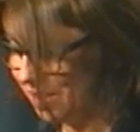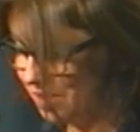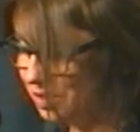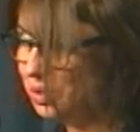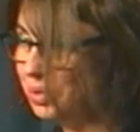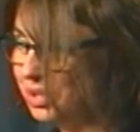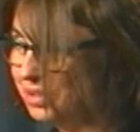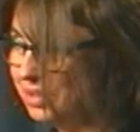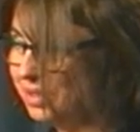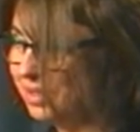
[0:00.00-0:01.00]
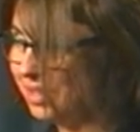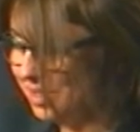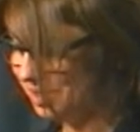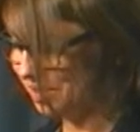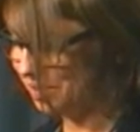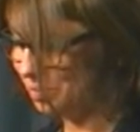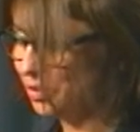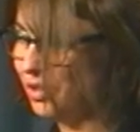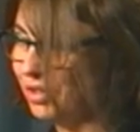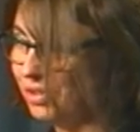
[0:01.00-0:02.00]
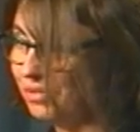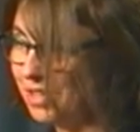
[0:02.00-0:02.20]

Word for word: included in a number of